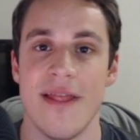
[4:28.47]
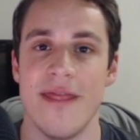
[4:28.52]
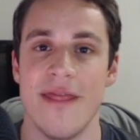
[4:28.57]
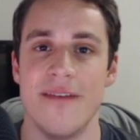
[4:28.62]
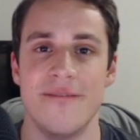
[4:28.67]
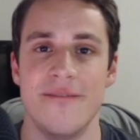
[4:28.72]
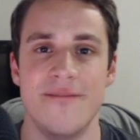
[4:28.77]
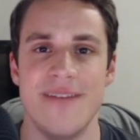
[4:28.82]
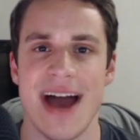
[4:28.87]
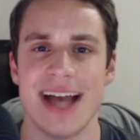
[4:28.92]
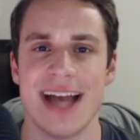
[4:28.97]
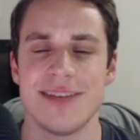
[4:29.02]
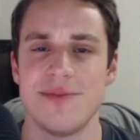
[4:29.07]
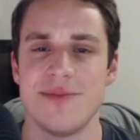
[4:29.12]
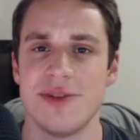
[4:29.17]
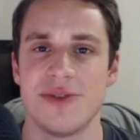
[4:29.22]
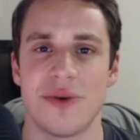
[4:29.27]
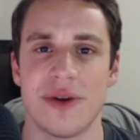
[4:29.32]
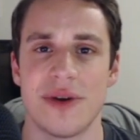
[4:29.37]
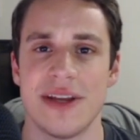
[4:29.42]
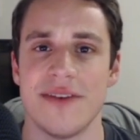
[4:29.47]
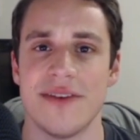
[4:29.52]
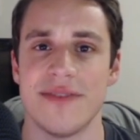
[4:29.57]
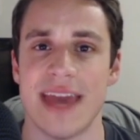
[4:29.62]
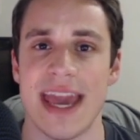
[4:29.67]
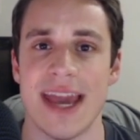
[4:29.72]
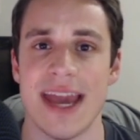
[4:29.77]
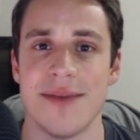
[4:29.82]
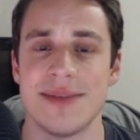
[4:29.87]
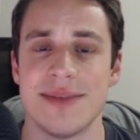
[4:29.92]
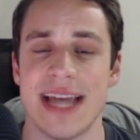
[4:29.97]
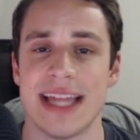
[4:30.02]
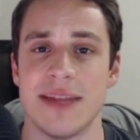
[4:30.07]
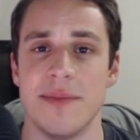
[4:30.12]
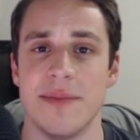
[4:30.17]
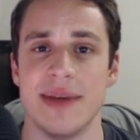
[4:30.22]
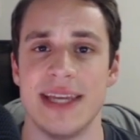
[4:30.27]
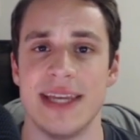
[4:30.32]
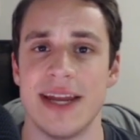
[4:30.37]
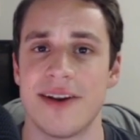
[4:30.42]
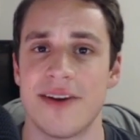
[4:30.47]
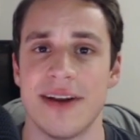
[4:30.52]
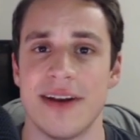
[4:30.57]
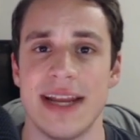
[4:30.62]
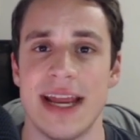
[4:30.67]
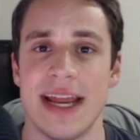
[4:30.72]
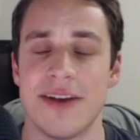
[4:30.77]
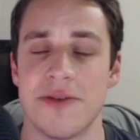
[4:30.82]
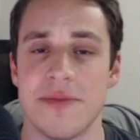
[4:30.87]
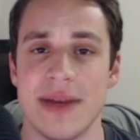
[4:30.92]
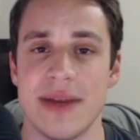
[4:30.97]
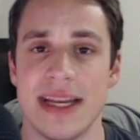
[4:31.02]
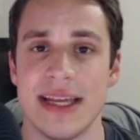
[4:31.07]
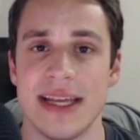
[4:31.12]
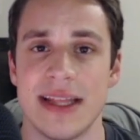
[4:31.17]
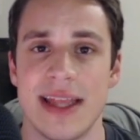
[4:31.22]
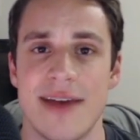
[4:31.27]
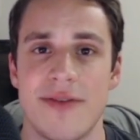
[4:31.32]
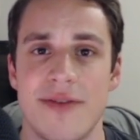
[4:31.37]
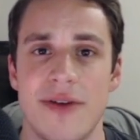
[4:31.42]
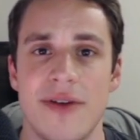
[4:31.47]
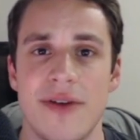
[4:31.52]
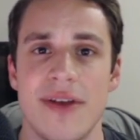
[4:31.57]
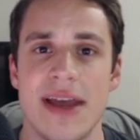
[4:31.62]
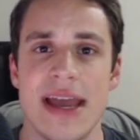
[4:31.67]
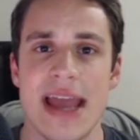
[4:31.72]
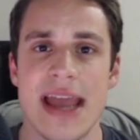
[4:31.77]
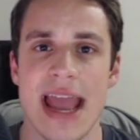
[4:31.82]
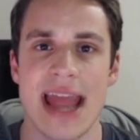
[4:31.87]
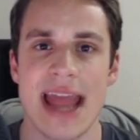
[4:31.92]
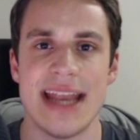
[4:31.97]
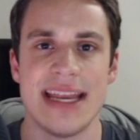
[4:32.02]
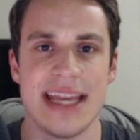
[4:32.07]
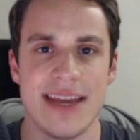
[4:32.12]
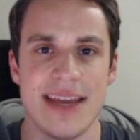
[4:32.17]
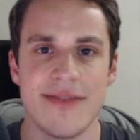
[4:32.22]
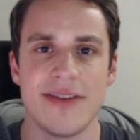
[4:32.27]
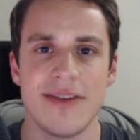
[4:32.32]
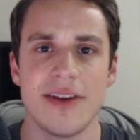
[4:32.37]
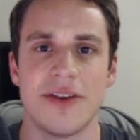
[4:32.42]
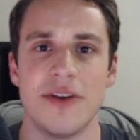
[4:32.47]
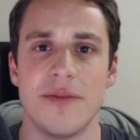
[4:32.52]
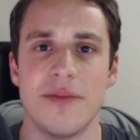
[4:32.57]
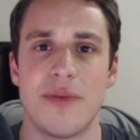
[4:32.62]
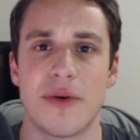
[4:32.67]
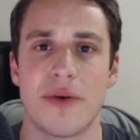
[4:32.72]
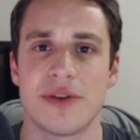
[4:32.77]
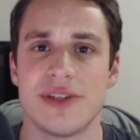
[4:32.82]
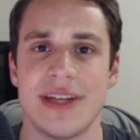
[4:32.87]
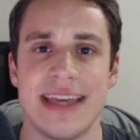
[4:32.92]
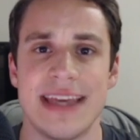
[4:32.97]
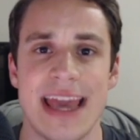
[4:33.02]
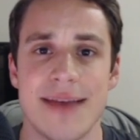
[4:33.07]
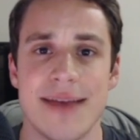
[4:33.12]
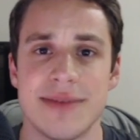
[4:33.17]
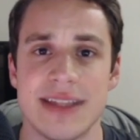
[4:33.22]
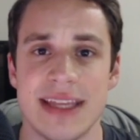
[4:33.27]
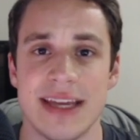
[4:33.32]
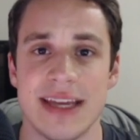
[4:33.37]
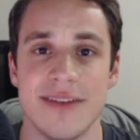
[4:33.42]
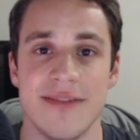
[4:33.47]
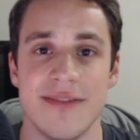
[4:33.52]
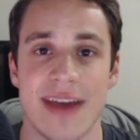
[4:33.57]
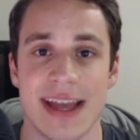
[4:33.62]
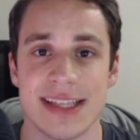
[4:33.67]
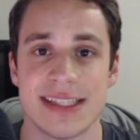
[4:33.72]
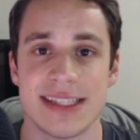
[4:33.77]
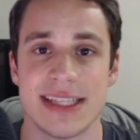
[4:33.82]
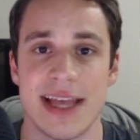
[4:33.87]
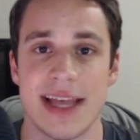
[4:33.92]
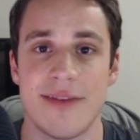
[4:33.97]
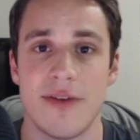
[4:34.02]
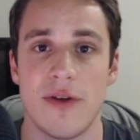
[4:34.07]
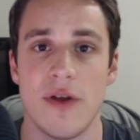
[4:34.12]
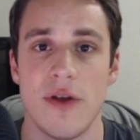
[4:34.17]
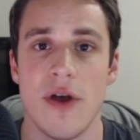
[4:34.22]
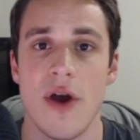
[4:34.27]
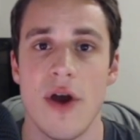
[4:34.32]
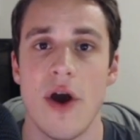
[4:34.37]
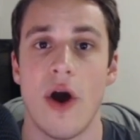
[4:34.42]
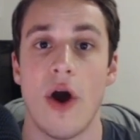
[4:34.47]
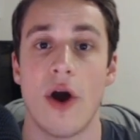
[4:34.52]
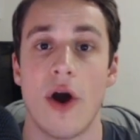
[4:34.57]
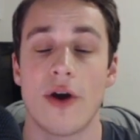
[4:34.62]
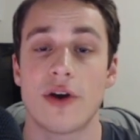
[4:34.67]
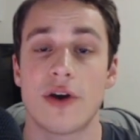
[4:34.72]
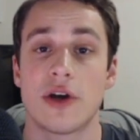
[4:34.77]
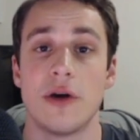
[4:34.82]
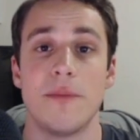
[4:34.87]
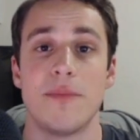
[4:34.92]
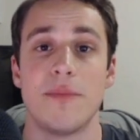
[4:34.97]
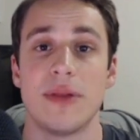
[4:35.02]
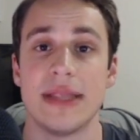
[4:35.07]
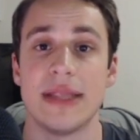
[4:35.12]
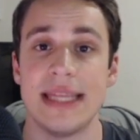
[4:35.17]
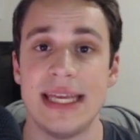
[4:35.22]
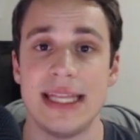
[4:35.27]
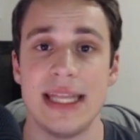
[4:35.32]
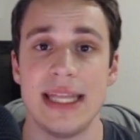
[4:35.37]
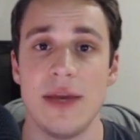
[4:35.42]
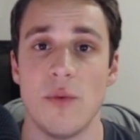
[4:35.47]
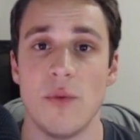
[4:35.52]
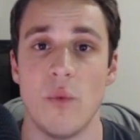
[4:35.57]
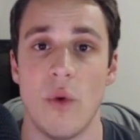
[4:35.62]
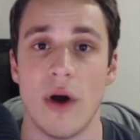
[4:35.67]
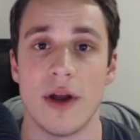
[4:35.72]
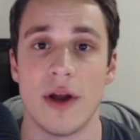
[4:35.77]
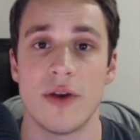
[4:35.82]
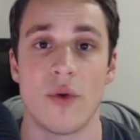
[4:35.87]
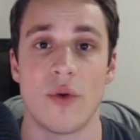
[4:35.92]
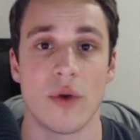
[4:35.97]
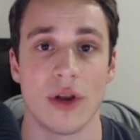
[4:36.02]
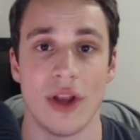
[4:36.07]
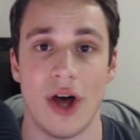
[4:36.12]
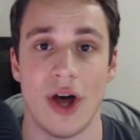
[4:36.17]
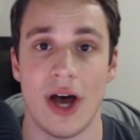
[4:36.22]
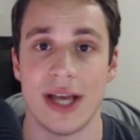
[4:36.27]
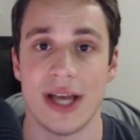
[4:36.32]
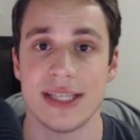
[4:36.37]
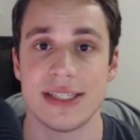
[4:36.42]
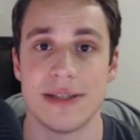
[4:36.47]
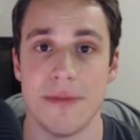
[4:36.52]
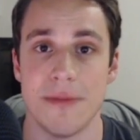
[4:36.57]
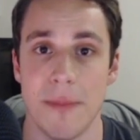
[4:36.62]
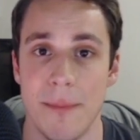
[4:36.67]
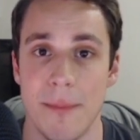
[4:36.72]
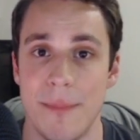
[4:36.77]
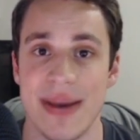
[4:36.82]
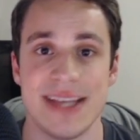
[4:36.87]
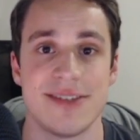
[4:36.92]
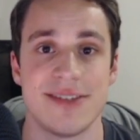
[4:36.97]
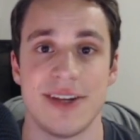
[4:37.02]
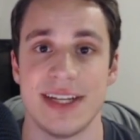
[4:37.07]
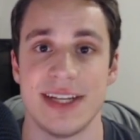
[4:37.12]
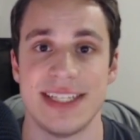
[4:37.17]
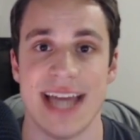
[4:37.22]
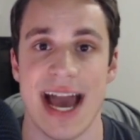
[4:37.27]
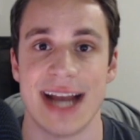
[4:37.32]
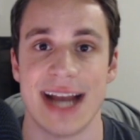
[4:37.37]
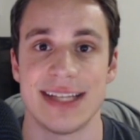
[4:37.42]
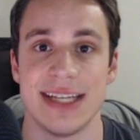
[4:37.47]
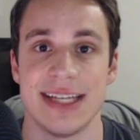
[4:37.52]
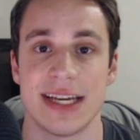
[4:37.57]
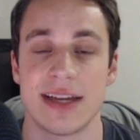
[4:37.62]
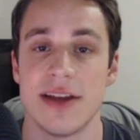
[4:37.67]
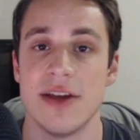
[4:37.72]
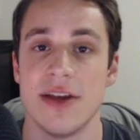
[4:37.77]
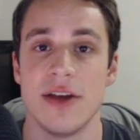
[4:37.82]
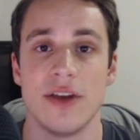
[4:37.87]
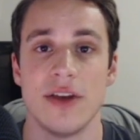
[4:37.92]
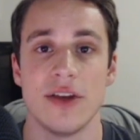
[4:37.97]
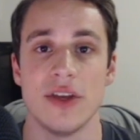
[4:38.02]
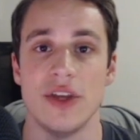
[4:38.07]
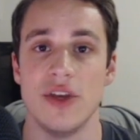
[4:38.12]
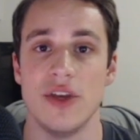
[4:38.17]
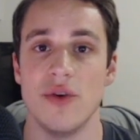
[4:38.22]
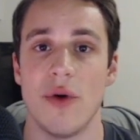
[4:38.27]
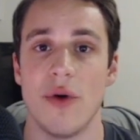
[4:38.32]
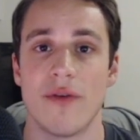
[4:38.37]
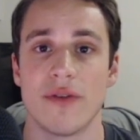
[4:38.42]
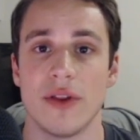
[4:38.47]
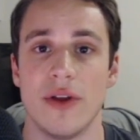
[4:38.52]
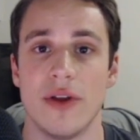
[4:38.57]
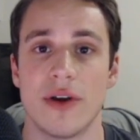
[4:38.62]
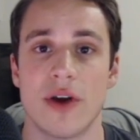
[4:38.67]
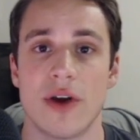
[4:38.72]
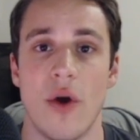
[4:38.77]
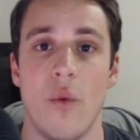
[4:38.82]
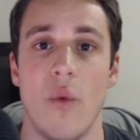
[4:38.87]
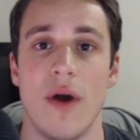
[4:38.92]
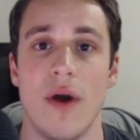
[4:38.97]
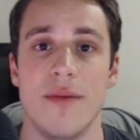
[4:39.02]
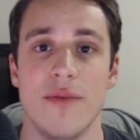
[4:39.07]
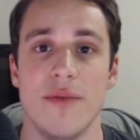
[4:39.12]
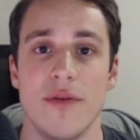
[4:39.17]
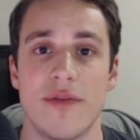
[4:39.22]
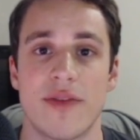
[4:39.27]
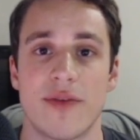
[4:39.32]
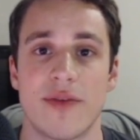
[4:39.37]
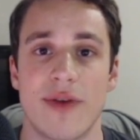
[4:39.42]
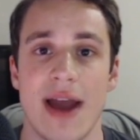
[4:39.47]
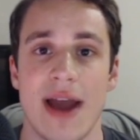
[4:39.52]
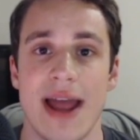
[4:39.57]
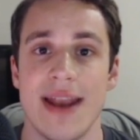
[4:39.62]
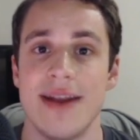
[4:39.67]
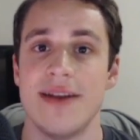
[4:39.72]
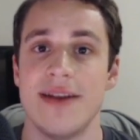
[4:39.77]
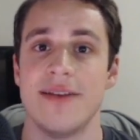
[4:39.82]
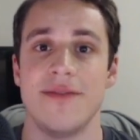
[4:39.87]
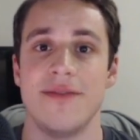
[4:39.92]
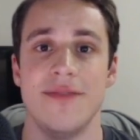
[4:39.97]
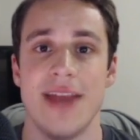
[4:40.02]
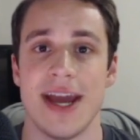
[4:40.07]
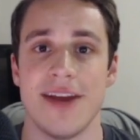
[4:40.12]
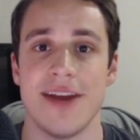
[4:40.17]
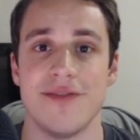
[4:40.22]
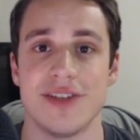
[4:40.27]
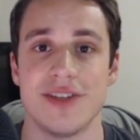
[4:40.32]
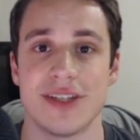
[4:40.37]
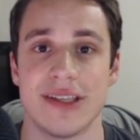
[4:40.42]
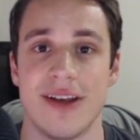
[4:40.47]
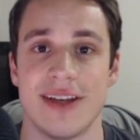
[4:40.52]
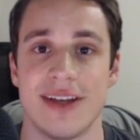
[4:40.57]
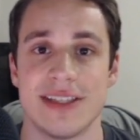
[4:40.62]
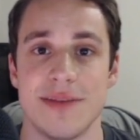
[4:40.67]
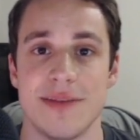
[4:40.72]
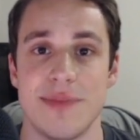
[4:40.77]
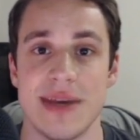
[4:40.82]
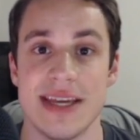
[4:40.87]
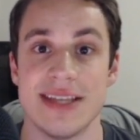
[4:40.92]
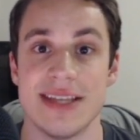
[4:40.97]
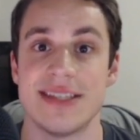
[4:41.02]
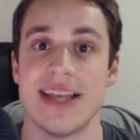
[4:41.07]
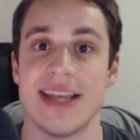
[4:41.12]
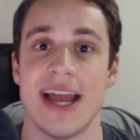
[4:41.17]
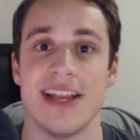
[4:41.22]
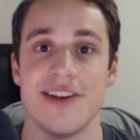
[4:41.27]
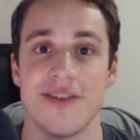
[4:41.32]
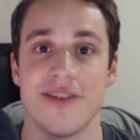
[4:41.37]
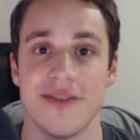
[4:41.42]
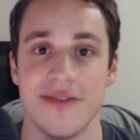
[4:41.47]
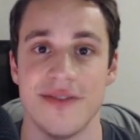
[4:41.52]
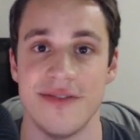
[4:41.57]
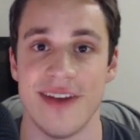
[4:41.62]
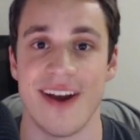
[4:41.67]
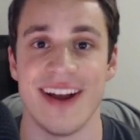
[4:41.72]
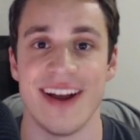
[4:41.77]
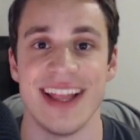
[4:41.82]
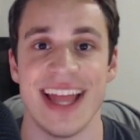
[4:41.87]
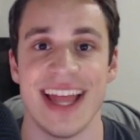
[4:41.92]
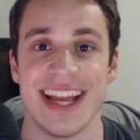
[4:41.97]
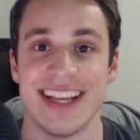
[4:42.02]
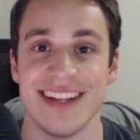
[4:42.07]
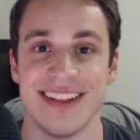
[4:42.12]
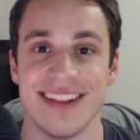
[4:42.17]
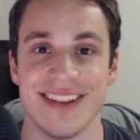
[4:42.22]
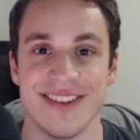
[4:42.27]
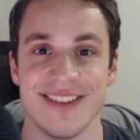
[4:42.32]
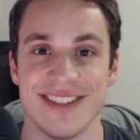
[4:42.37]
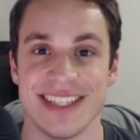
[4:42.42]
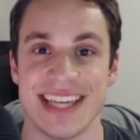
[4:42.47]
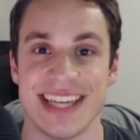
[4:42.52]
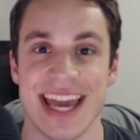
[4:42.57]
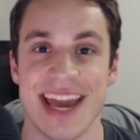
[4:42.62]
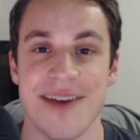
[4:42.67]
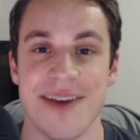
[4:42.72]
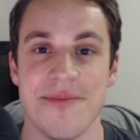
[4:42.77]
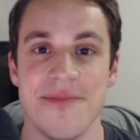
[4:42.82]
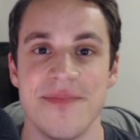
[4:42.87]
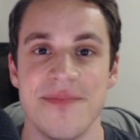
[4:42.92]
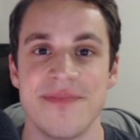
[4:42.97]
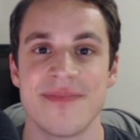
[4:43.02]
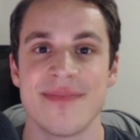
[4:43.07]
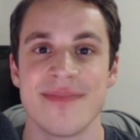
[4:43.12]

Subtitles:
The vast majority of games at the beginner and intermediate level, and even a good portion of games at the advanced level, are completely won or lost based on a tactic. You overlook a one-move threat, now you've just lost a piece, and you're very likely to lose a game.